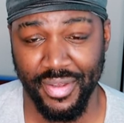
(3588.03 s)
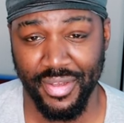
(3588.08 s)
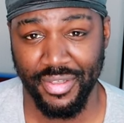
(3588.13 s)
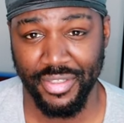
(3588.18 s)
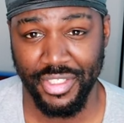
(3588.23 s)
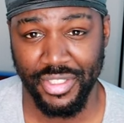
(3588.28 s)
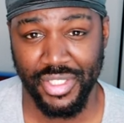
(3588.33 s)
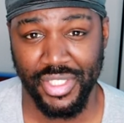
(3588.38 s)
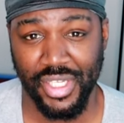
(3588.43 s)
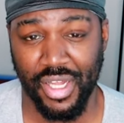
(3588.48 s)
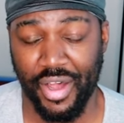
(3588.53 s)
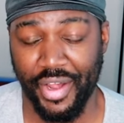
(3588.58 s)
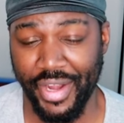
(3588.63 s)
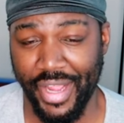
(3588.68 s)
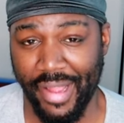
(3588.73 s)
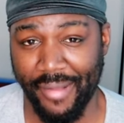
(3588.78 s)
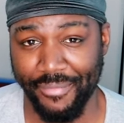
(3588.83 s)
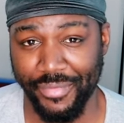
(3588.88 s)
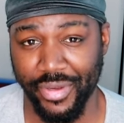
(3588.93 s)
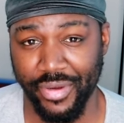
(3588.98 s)
sought
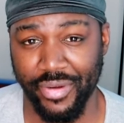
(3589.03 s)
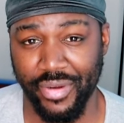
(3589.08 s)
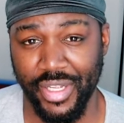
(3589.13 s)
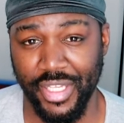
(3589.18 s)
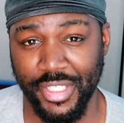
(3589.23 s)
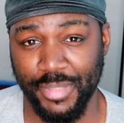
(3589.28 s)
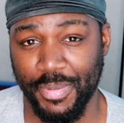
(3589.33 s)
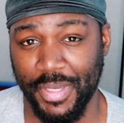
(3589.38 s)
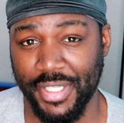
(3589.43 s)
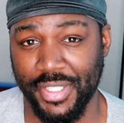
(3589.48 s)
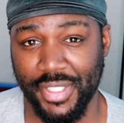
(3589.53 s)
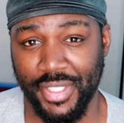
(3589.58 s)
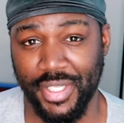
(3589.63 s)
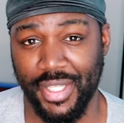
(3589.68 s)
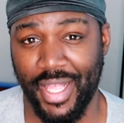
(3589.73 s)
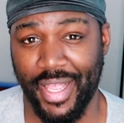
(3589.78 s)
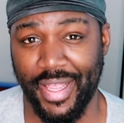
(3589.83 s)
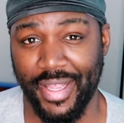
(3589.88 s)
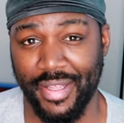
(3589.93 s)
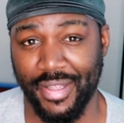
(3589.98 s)
after, especially
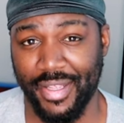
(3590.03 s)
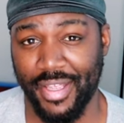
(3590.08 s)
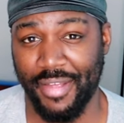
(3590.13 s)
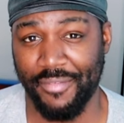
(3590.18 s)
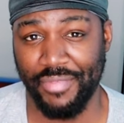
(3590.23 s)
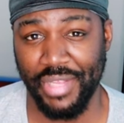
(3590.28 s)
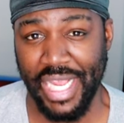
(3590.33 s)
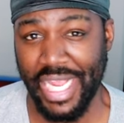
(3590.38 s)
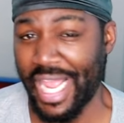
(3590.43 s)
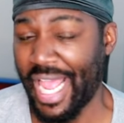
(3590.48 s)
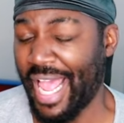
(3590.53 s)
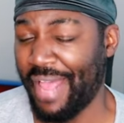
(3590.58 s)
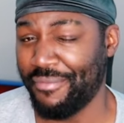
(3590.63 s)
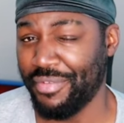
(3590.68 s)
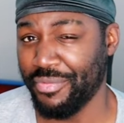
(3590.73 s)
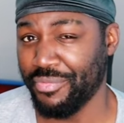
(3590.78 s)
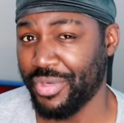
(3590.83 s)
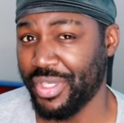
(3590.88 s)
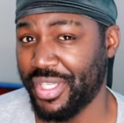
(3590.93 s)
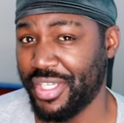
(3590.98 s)
like if they
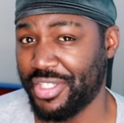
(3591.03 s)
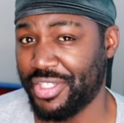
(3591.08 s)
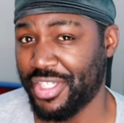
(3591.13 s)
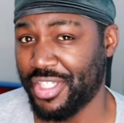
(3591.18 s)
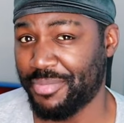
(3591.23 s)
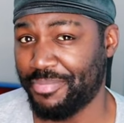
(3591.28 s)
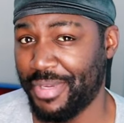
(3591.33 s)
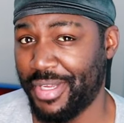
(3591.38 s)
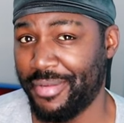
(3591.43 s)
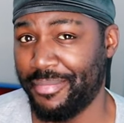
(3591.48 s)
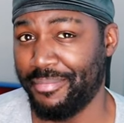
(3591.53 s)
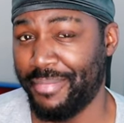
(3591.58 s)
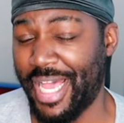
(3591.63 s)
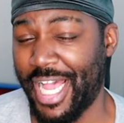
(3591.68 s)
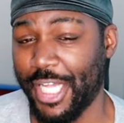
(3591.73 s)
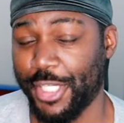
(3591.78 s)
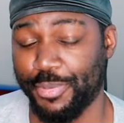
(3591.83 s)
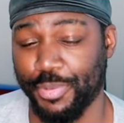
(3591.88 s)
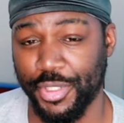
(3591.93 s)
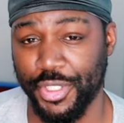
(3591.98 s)
haven't really just been
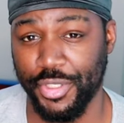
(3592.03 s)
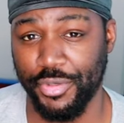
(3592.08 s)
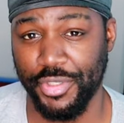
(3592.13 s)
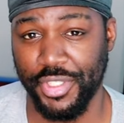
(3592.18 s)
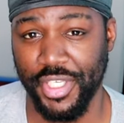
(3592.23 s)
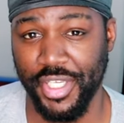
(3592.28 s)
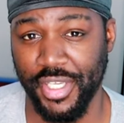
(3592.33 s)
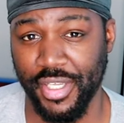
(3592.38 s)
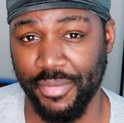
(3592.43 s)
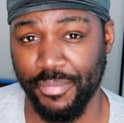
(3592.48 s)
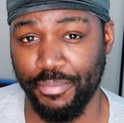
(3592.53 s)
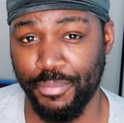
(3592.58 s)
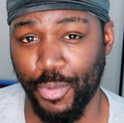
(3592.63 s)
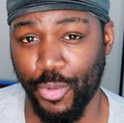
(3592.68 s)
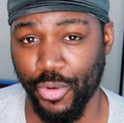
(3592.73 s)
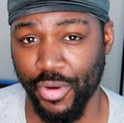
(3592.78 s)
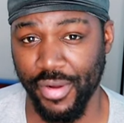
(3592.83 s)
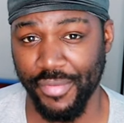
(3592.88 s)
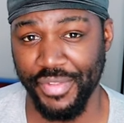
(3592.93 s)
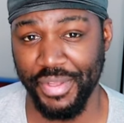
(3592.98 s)
mass producing
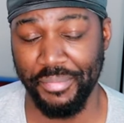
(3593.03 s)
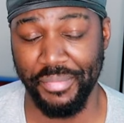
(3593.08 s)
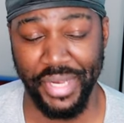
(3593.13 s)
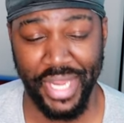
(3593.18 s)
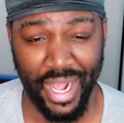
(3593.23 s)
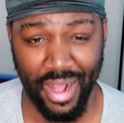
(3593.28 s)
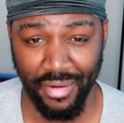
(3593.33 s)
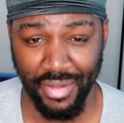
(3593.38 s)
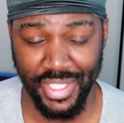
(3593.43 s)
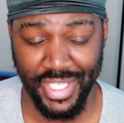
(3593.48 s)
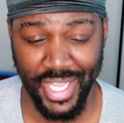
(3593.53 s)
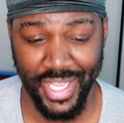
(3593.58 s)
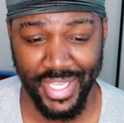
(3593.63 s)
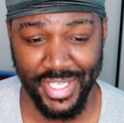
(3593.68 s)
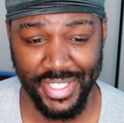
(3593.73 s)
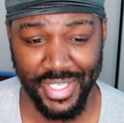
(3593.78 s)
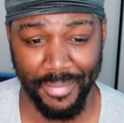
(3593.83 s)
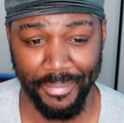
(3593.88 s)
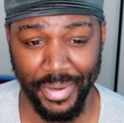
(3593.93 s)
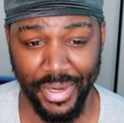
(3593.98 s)
more of them
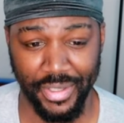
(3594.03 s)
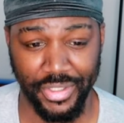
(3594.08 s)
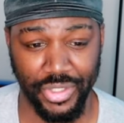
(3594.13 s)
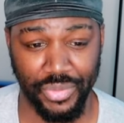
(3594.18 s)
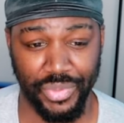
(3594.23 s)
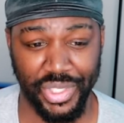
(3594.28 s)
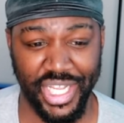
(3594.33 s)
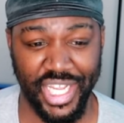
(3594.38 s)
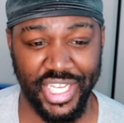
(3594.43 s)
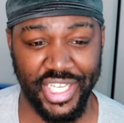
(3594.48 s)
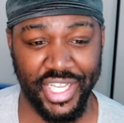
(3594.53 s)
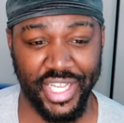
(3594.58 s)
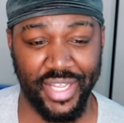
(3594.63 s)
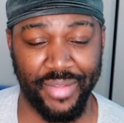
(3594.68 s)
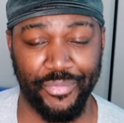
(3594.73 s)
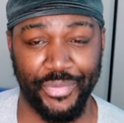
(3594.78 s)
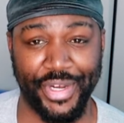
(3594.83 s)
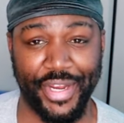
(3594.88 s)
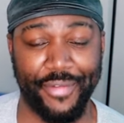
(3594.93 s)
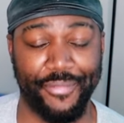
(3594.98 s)
nowadays compared to when they
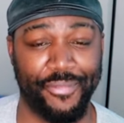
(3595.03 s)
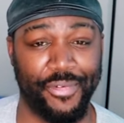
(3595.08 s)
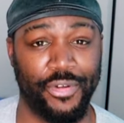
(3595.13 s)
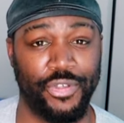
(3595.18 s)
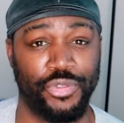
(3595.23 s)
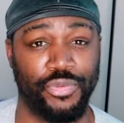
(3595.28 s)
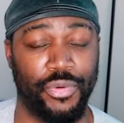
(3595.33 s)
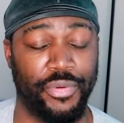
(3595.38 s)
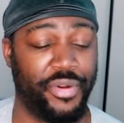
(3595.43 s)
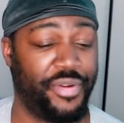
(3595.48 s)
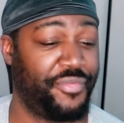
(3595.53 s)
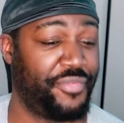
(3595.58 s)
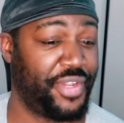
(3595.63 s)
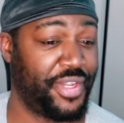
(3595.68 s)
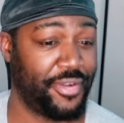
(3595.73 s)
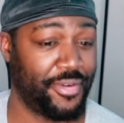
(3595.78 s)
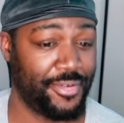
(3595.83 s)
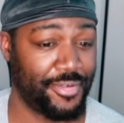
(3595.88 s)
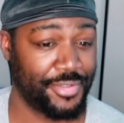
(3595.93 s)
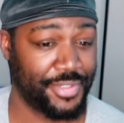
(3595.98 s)
did when they first were
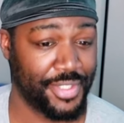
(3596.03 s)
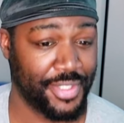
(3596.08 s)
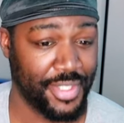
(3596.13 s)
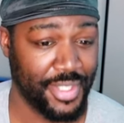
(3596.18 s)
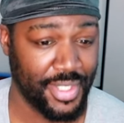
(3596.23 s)
revealed.